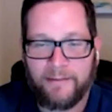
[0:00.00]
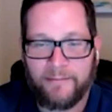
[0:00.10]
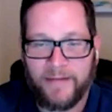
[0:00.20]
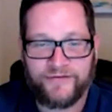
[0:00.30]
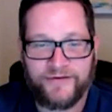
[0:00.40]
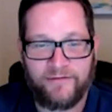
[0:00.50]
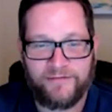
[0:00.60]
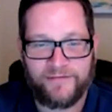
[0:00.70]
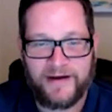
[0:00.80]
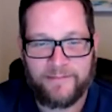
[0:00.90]

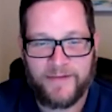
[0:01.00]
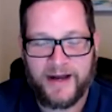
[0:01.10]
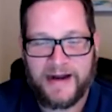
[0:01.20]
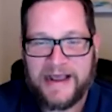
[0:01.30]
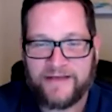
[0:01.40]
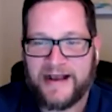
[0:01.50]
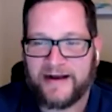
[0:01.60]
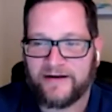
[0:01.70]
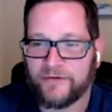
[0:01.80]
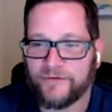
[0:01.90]
Myself, I'm not as
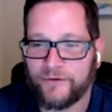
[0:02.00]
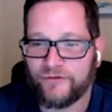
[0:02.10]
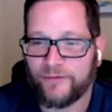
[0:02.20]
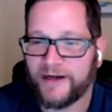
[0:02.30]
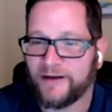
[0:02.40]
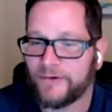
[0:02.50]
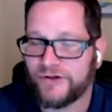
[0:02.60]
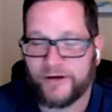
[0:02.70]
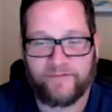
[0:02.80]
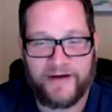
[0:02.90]
active on social media,
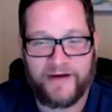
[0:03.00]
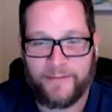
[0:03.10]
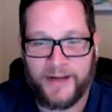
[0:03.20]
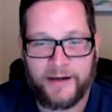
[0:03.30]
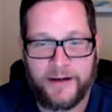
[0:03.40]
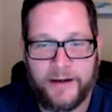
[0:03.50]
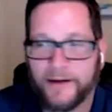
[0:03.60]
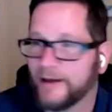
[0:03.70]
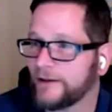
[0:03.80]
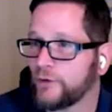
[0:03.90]
but you can find me,
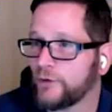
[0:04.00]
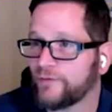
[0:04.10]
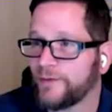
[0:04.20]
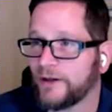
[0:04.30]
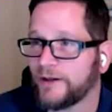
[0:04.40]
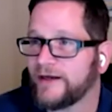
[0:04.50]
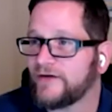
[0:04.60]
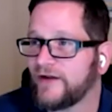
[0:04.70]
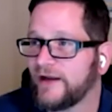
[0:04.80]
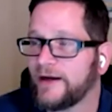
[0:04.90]
Kelly Goolsby, on
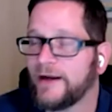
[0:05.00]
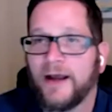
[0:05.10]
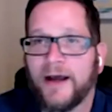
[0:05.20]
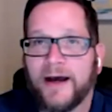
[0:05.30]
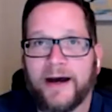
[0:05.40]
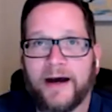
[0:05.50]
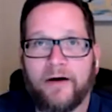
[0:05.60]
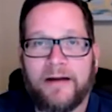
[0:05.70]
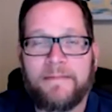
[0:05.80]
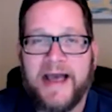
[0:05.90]
LinkedIn,
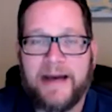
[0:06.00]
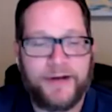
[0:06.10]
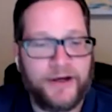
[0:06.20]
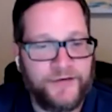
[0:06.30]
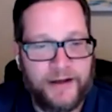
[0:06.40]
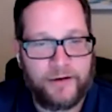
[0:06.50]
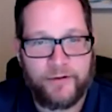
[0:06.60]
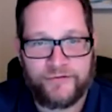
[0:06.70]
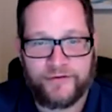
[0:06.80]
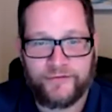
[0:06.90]
or I'm happy to take
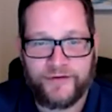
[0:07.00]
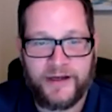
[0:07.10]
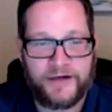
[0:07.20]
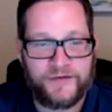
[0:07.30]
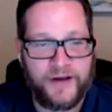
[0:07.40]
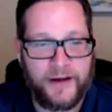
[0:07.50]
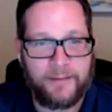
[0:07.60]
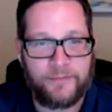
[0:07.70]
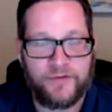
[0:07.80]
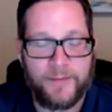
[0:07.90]
questions
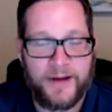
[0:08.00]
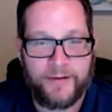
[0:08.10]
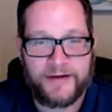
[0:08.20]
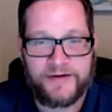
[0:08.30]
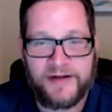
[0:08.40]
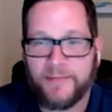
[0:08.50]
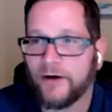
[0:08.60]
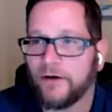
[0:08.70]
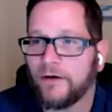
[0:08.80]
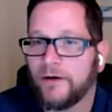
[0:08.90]
anytime to my direct
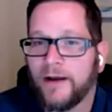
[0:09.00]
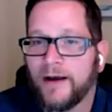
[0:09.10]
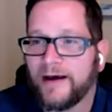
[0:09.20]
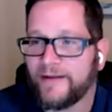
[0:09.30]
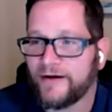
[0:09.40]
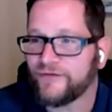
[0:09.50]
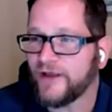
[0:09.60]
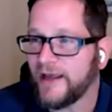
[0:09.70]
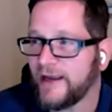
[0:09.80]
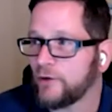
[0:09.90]
email. That is
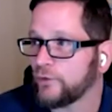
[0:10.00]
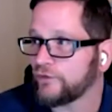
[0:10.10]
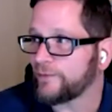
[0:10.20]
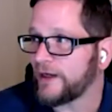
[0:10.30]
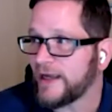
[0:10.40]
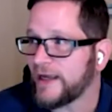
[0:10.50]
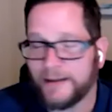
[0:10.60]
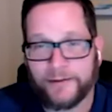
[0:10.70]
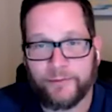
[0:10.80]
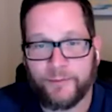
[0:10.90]

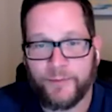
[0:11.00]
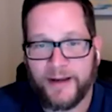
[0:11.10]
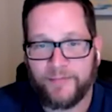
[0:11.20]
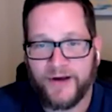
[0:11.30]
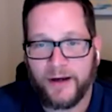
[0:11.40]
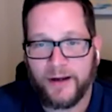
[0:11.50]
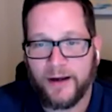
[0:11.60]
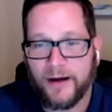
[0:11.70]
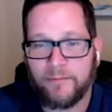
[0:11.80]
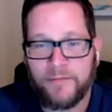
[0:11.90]

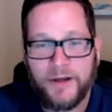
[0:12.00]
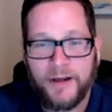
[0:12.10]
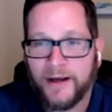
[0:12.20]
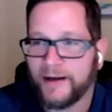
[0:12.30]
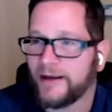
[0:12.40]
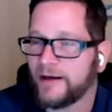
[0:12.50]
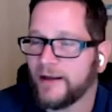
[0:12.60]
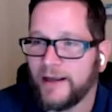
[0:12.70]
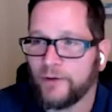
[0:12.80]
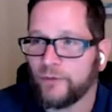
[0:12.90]
kgoolsby@liquidweb.com. Again,
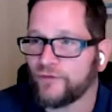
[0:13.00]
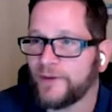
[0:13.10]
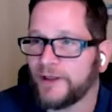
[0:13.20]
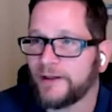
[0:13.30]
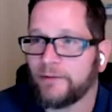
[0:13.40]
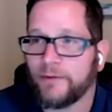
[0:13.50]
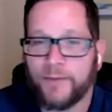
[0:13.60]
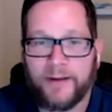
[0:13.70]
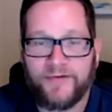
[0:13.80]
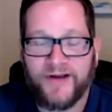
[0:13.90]

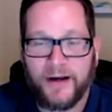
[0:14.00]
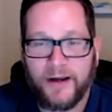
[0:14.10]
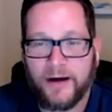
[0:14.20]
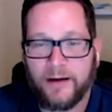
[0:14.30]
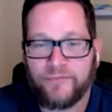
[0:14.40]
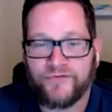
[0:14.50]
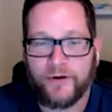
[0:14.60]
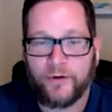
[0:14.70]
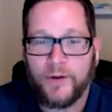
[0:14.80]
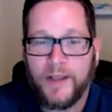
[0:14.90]
kgoolsby@liquidweb.com.
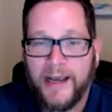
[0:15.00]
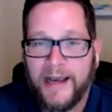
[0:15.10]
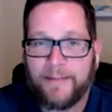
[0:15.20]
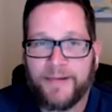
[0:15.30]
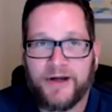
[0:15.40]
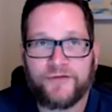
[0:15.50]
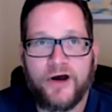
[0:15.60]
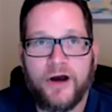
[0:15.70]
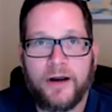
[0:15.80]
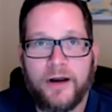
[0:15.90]
So happy to
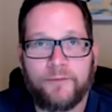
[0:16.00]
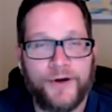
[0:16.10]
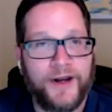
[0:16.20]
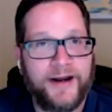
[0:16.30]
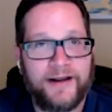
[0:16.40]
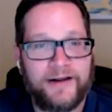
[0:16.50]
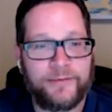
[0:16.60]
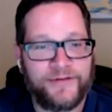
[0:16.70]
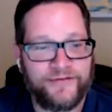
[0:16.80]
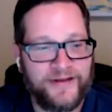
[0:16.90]
talk. Will not hit you
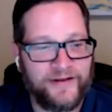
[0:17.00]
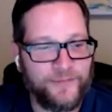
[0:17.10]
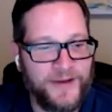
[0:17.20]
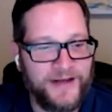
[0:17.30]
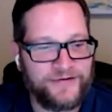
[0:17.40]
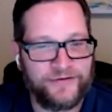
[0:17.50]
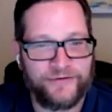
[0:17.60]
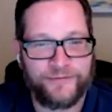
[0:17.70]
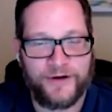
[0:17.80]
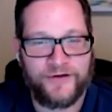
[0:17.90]
with a sales pitch.
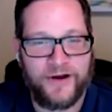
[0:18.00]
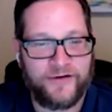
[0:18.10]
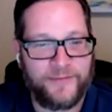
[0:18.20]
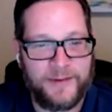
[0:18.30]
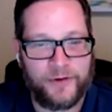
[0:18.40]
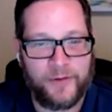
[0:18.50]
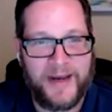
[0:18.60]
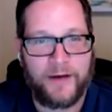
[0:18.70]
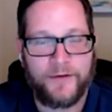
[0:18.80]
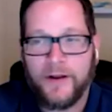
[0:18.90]
Just want to talk to people
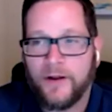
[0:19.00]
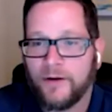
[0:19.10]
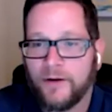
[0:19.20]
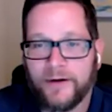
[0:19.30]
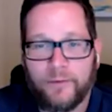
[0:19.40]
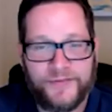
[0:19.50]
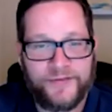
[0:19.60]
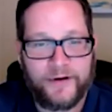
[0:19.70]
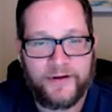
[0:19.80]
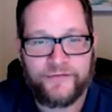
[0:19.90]
about, what
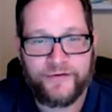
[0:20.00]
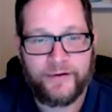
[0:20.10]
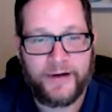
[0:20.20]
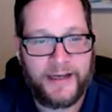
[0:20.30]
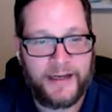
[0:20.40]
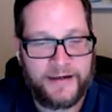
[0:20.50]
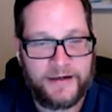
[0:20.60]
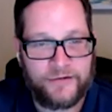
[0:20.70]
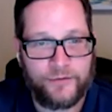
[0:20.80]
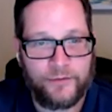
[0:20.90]
they're considering in a
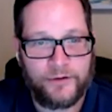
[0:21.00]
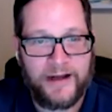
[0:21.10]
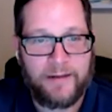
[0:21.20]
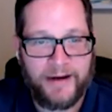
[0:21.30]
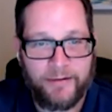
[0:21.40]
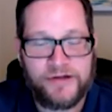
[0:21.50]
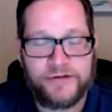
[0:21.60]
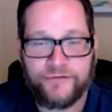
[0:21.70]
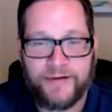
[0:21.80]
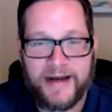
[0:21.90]
digital cloud
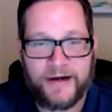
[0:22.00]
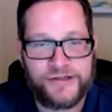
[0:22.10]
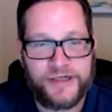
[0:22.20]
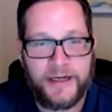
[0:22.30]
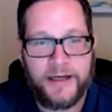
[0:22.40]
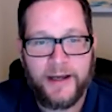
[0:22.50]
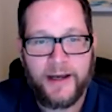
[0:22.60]
migration strategy.